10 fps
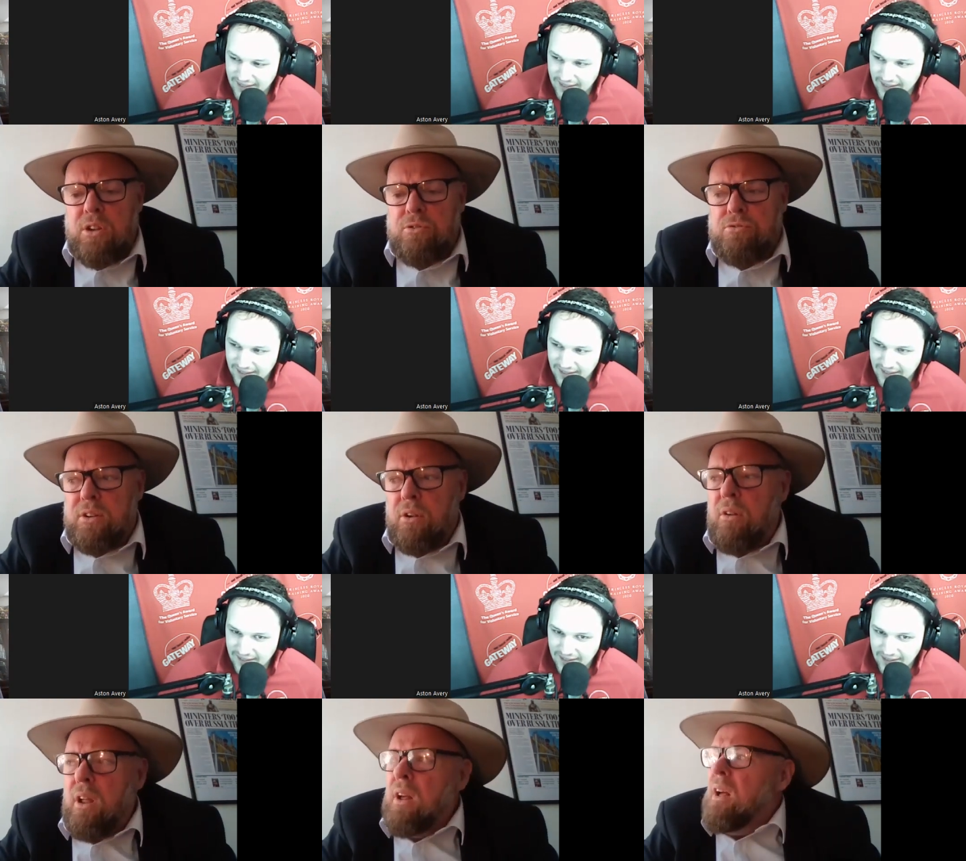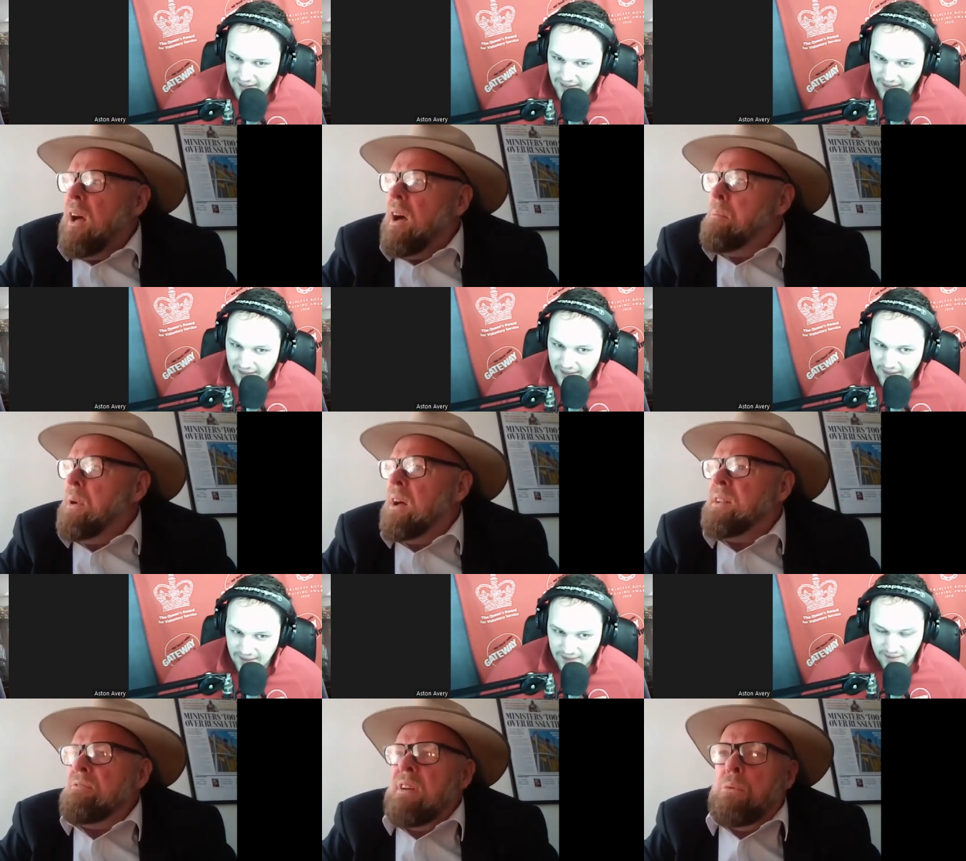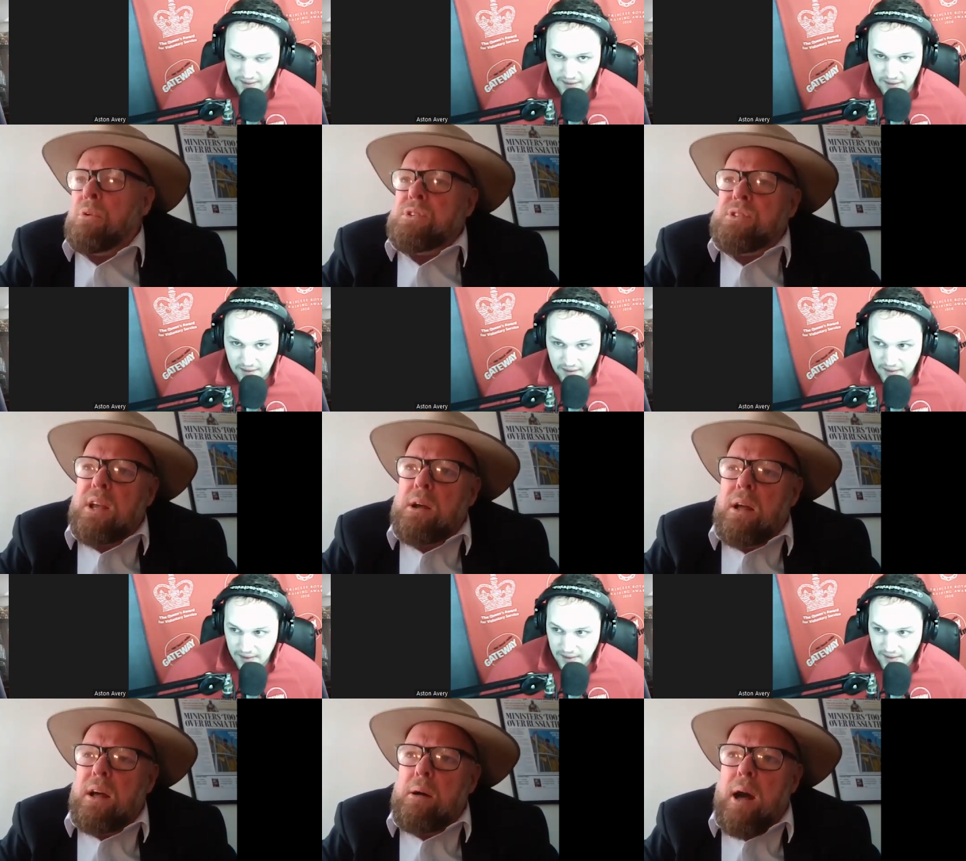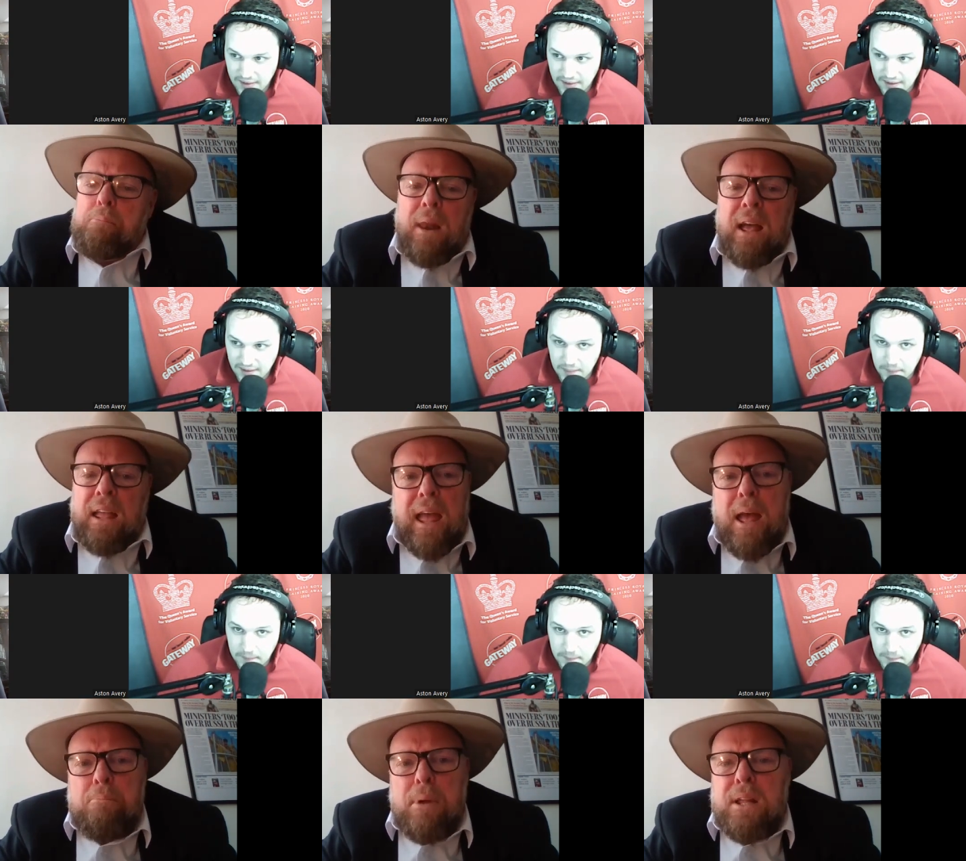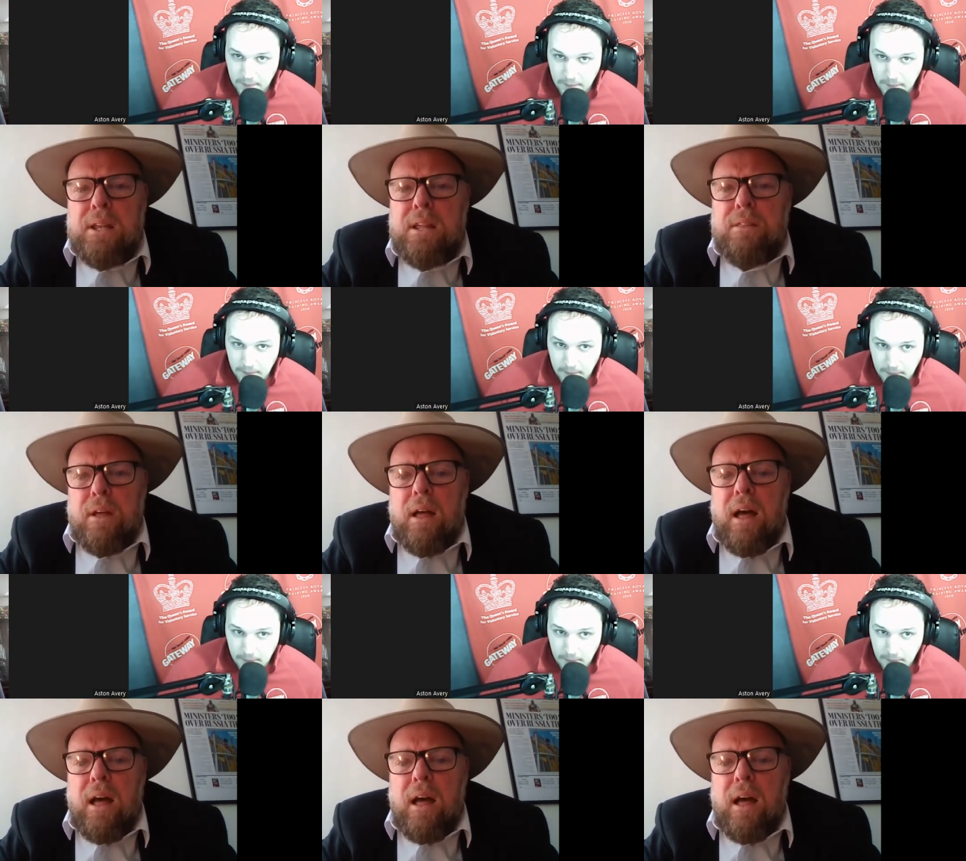Speaker 1: neutral. I don't. I mean, I didn't really want to see a, a, a black Anne Boleyn either.